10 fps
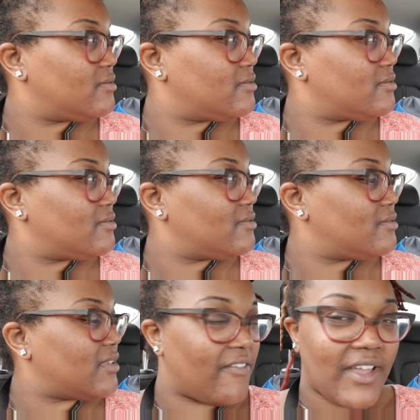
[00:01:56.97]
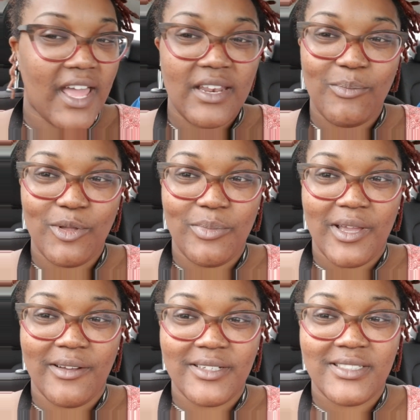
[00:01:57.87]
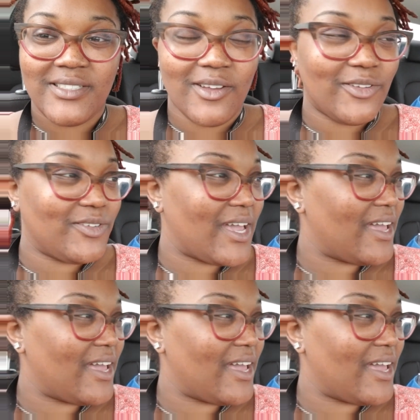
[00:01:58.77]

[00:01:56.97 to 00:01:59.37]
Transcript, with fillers: but I forgot the blueberries. So you got